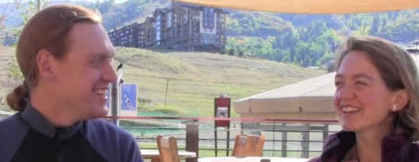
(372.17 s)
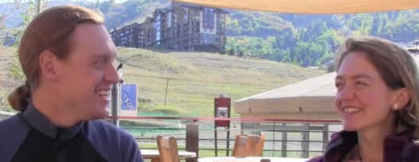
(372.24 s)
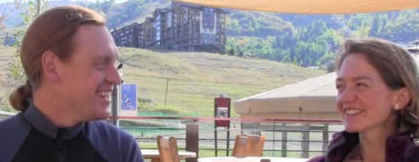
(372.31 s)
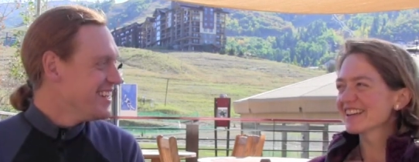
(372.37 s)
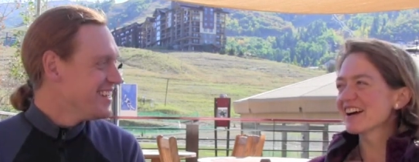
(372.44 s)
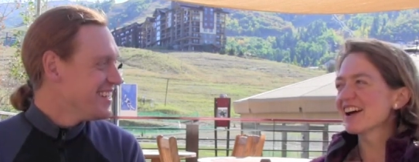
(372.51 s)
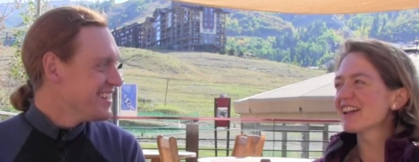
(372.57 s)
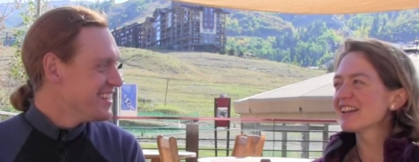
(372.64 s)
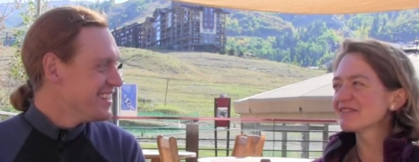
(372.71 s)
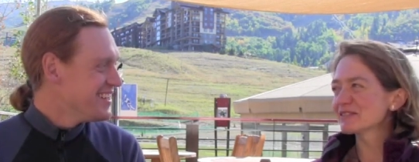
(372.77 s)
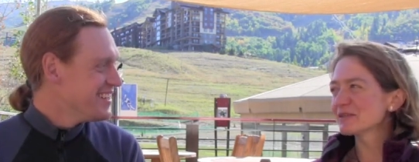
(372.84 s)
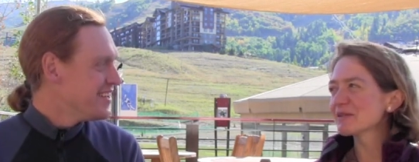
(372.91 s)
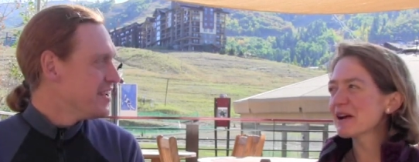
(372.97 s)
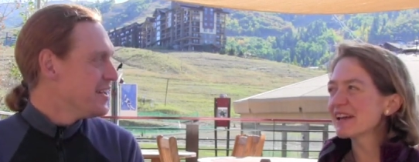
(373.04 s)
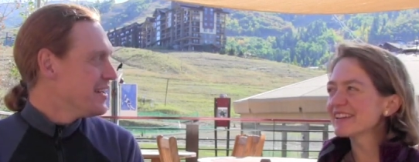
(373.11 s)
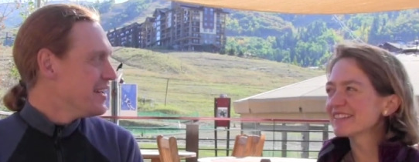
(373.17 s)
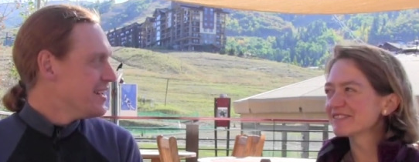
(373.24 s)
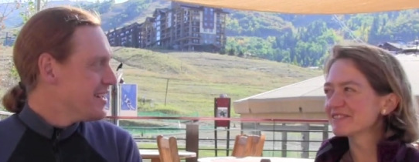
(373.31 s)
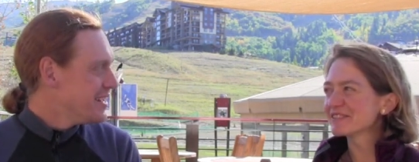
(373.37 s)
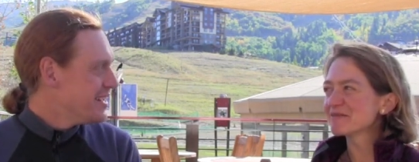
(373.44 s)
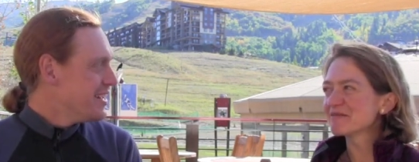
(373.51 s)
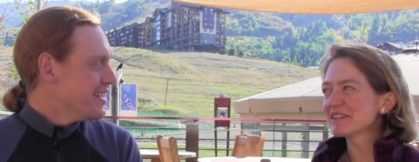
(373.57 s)
Speaker 1: I'll have to wait
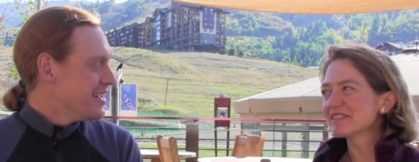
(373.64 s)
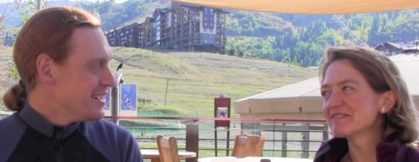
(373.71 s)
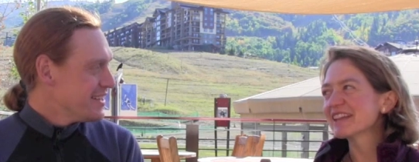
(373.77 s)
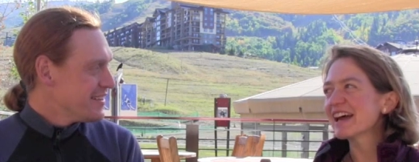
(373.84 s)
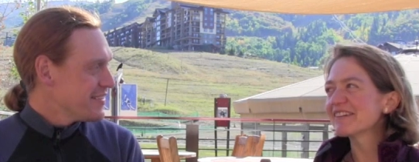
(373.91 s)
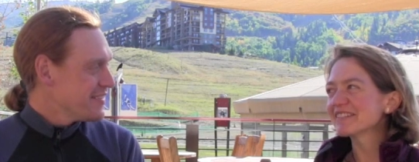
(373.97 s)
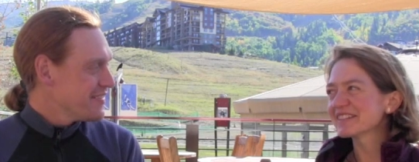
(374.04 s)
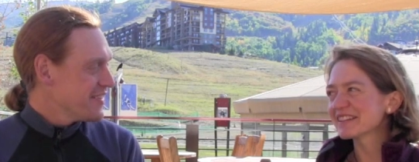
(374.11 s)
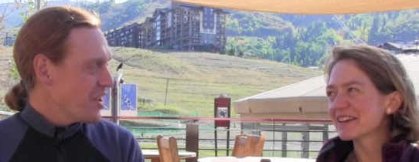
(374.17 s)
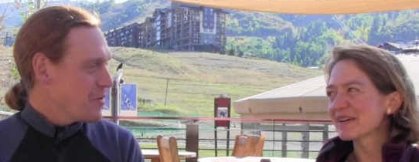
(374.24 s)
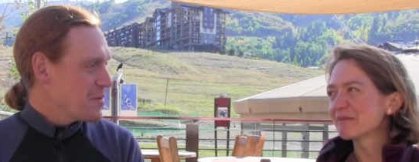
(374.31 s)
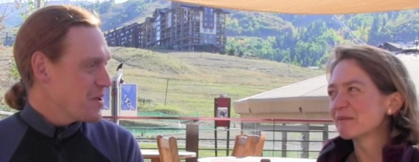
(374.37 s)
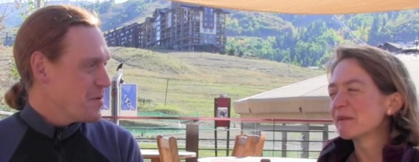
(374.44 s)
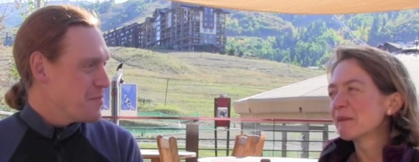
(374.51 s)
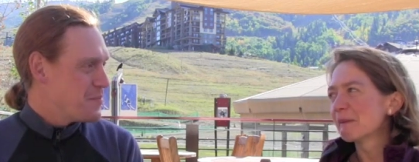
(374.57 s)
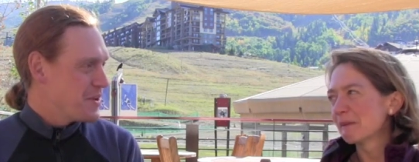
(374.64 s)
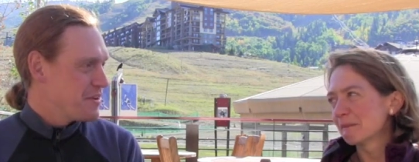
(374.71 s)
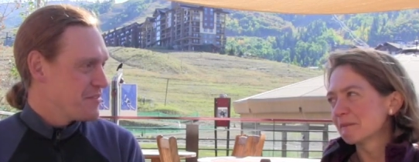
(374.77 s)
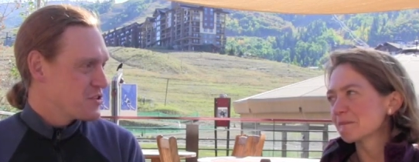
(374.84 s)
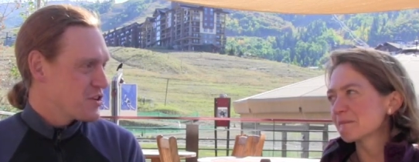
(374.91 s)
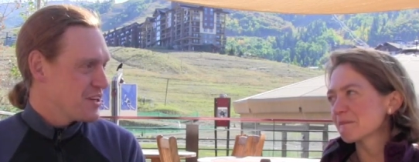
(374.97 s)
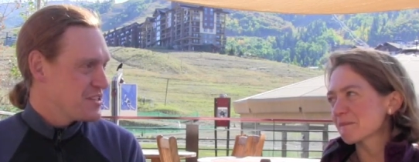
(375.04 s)
for a bit of time.
Speaker 2: That'll be a
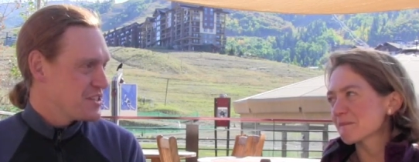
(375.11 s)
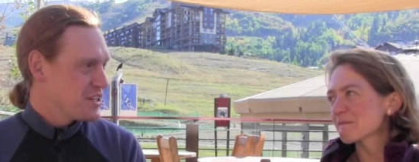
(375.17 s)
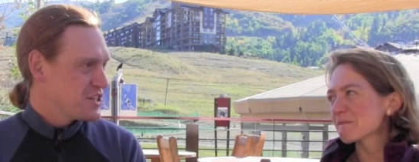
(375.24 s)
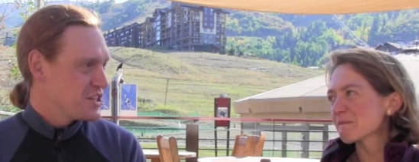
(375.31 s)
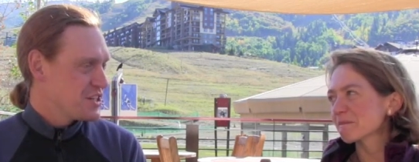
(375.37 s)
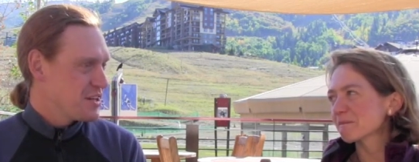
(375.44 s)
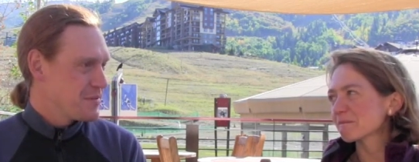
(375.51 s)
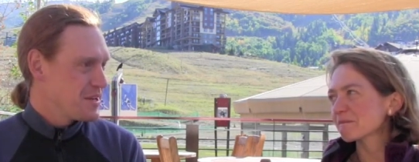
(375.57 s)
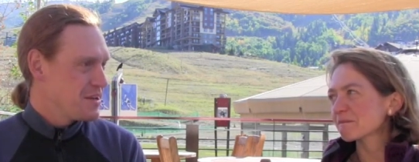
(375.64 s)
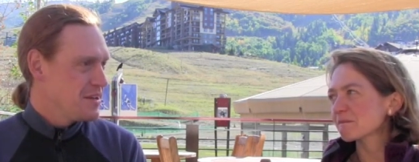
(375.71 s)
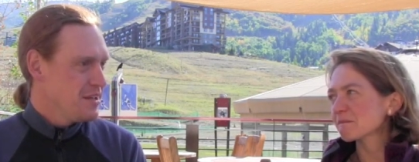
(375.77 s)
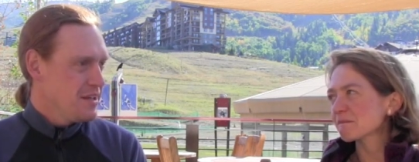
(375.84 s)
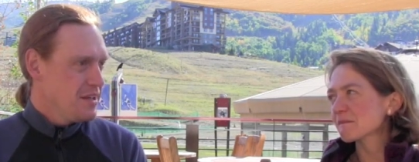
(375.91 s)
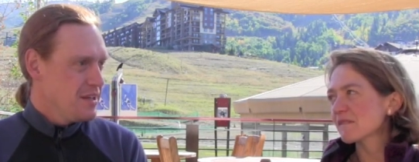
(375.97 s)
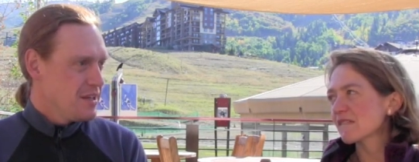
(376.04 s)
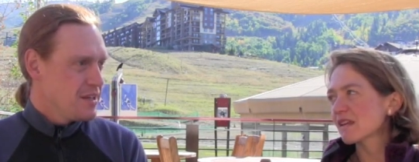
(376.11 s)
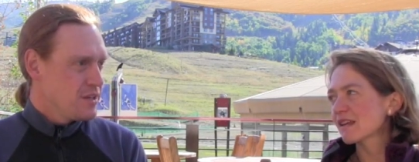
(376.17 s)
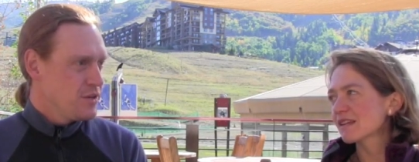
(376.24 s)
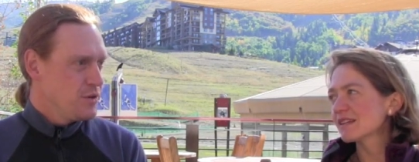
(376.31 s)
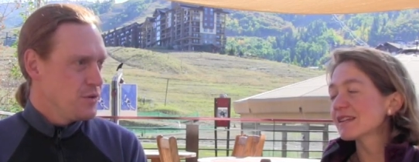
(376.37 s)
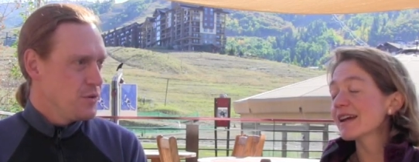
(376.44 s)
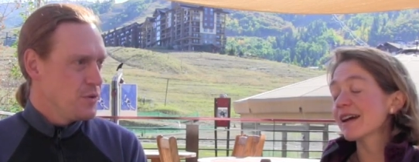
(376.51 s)
bit of transition. I mean,
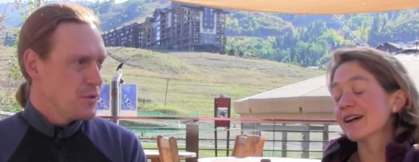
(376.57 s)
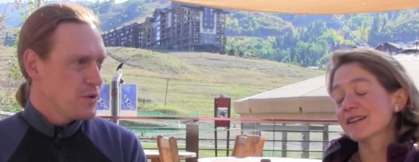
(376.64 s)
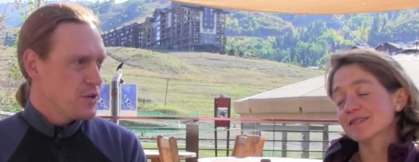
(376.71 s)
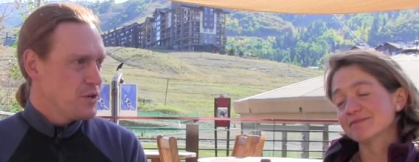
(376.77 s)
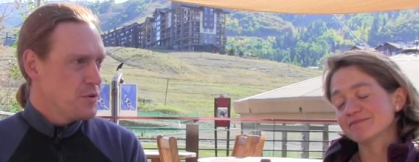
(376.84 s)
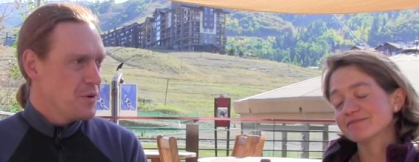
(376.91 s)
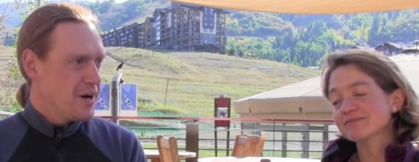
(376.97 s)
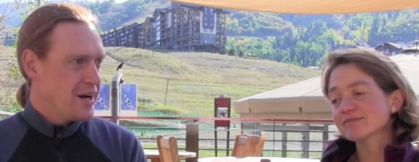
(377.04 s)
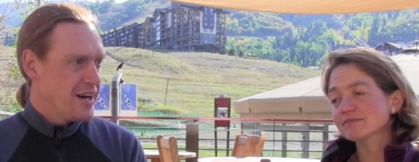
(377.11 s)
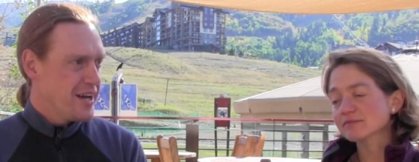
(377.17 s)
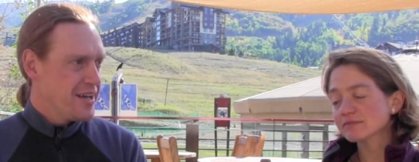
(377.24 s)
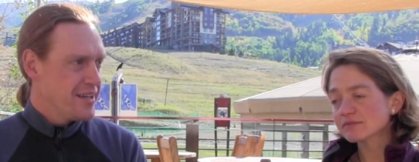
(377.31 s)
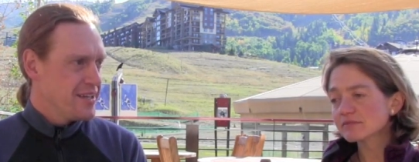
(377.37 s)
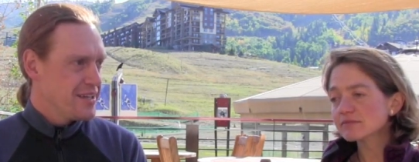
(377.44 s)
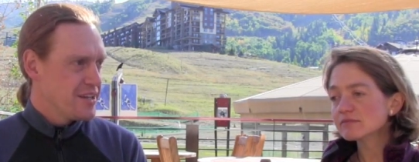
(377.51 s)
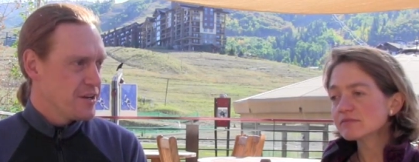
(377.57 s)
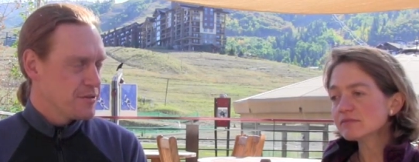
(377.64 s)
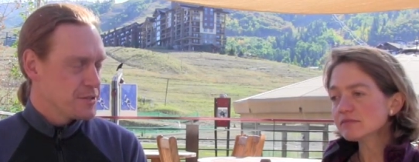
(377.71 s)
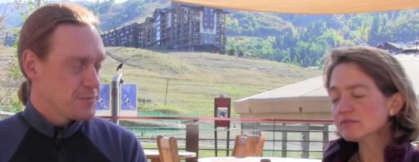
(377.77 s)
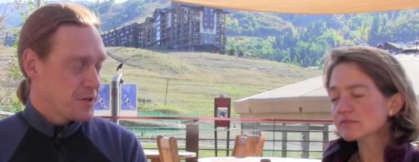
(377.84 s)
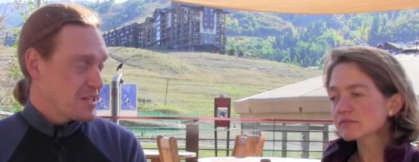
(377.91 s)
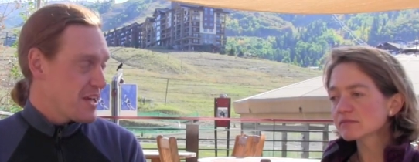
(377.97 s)
you yeah. you uh, you
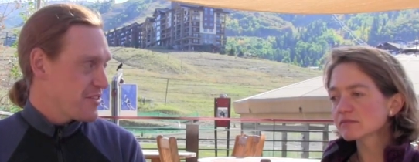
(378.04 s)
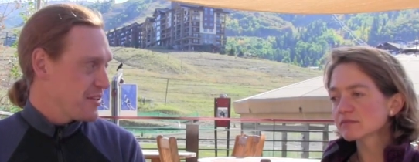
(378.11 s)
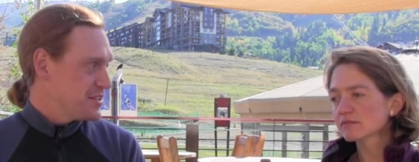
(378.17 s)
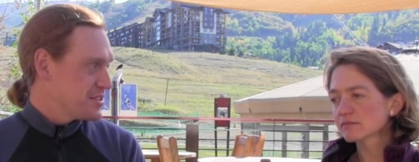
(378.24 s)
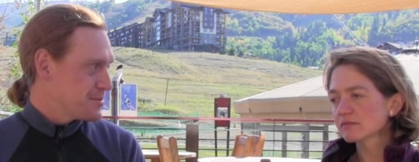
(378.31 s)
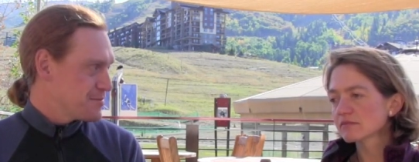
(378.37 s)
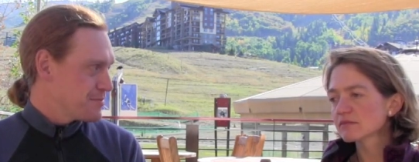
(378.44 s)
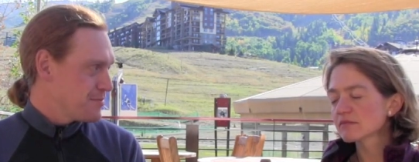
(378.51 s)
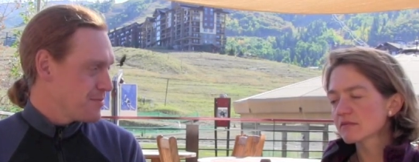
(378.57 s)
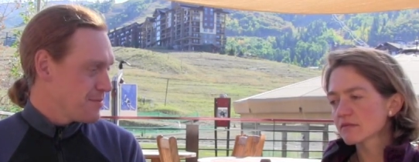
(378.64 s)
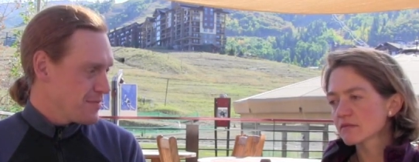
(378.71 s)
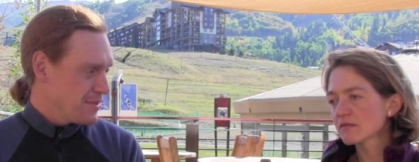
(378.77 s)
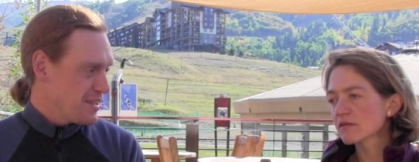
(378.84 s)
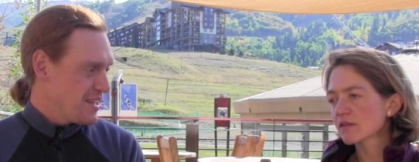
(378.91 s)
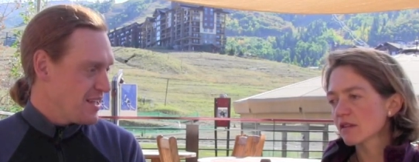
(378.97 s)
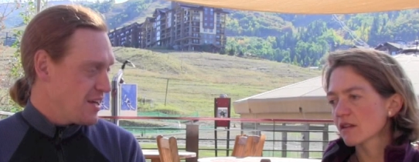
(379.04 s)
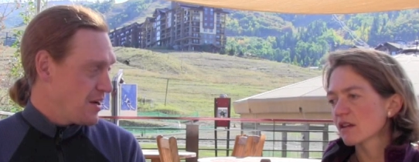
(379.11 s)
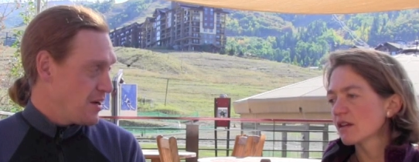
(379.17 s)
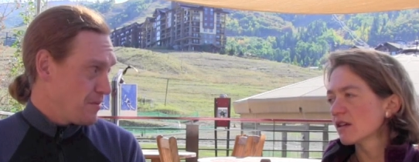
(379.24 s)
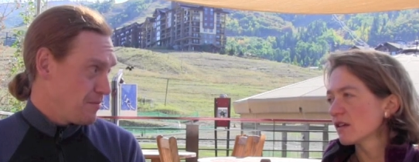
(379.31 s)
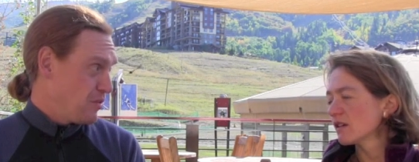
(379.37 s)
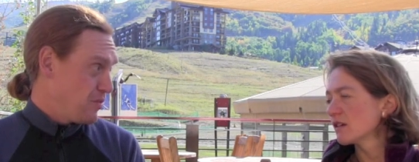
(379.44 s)
know Spartathlon's a